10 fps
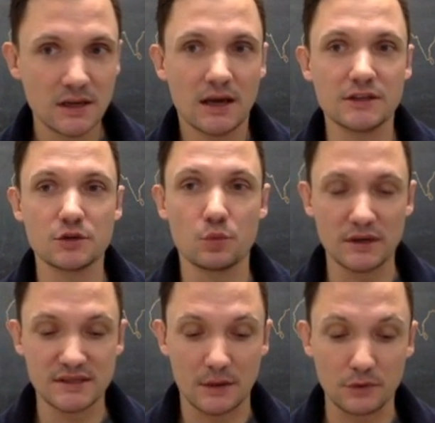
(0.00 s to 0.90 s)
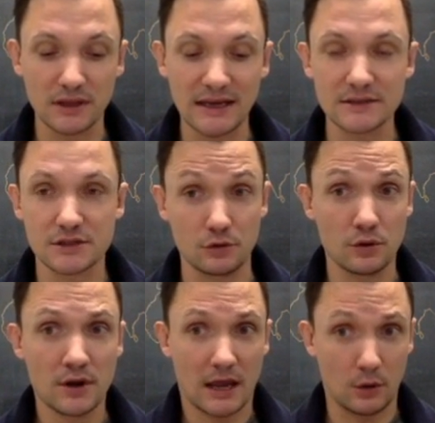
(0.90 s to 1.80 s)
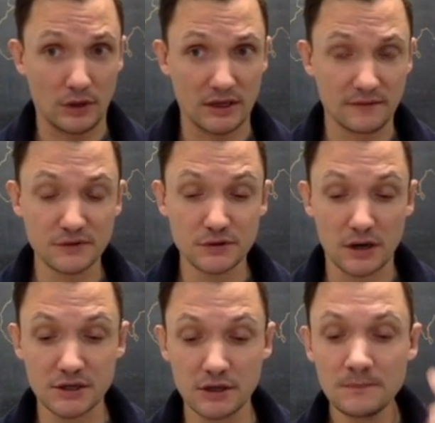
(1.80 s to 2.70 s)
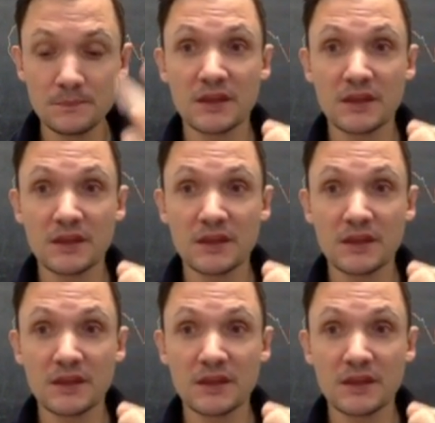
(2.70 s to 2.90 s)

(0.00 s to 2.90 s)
into ones that relate to a weak infrastructure,